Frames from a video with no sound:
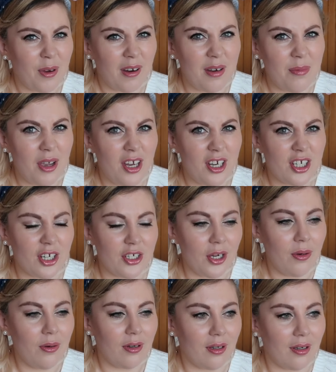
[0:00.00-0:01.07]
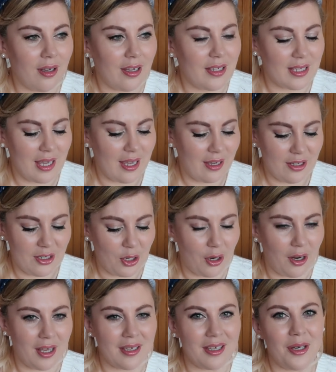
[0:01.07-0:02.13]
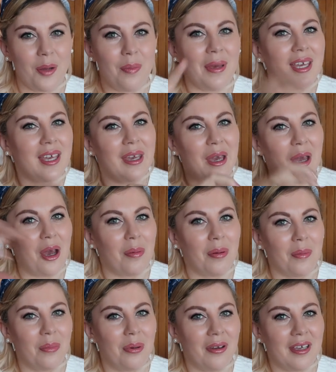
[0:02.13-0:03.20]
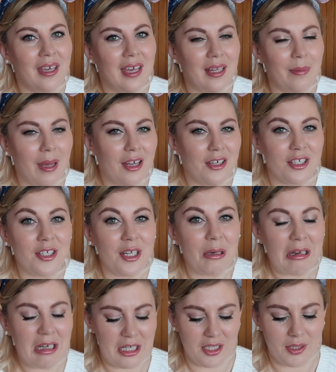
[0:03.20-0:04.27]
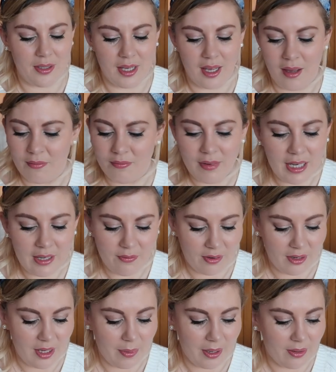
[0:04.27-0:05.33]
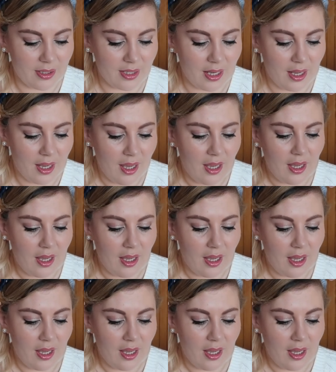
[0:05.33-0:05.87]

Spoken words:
very much. I don't picking it up and putting it in the pan. I just don't like doing it. I'm really funny about it.